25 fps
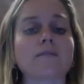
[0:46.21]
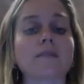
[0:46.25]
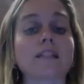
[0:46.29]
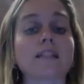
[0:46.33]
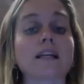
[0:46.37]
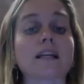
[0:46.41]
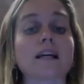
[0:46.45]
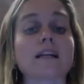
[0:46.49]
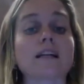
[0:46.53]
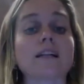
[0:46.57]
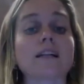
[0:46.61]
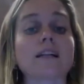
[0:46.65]

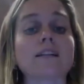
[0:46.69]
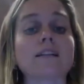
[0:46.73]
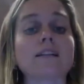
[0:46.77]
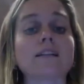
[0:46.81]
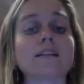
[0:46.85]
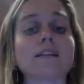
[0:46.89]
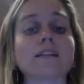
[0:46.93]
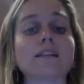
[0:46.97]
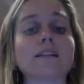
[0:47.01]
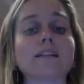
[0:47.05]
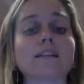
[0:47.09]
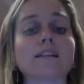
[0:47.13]

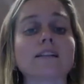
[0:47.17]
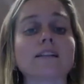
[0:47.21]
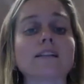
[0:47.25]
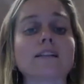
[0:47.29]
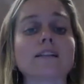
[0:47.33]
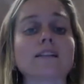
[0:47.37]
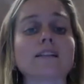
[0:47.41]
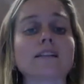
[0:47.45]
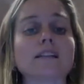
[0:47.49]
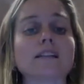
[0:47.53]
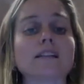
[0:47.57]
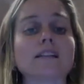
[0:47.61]
starting
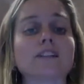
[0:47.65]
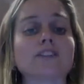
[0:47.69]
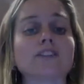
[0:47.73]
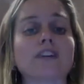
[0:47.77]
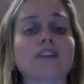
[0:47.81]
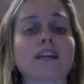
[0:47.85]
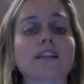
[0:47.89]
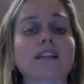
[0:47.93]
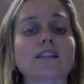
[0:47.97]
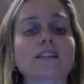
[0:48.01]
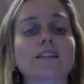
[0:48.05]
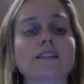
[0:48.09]
this
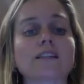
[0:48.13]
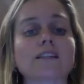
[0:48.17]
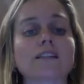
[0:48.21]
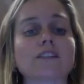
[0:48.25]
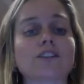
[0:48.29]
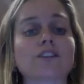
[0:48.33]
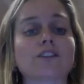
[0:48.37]
Attract